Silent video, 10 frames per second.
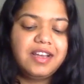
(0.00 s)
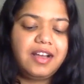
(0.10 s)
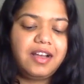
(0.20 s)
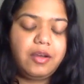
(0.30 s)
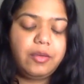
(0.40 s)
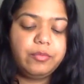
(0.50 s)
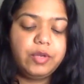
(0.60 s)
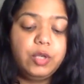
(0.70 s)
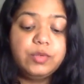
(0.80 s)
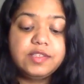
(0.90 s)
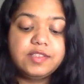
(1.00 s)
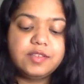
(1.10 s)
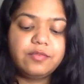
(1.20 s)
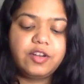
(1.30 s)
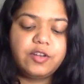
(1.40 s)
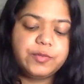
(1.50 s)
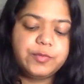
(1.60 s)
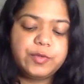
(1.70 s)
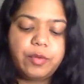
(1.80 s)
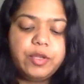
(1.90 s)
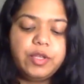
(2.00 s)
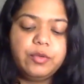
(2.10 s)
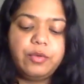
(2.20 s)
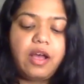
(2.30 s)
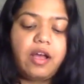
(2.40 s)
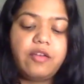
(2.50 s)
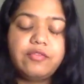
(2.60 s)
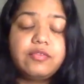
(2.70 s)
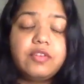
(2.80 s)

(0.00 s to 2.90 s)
losing some friendships, probably you have